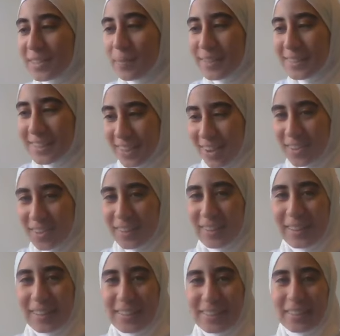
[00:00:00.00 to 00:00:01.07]
because mental
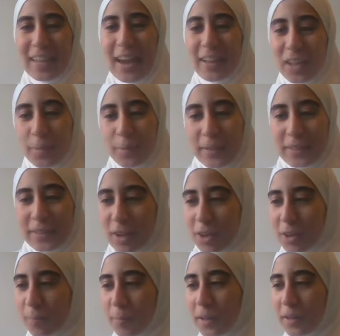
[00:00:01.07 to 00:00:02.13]
health is an element
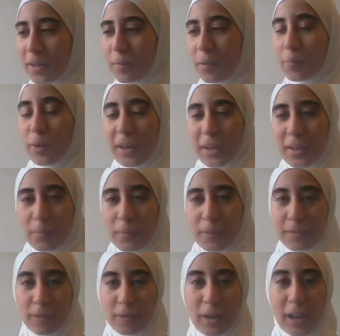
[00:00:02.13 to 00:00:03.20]
on my in my
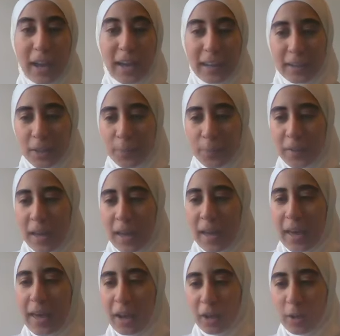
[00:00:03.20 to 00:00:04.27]
brand, Be Fit for Akhira,
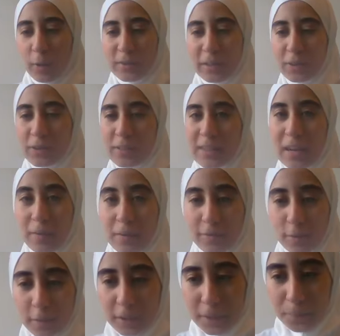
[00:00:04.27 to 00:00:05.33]
and I always like to stand
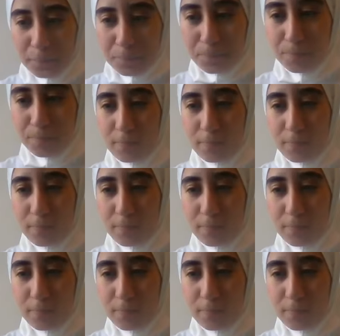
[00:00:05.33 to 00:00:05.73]
up for it.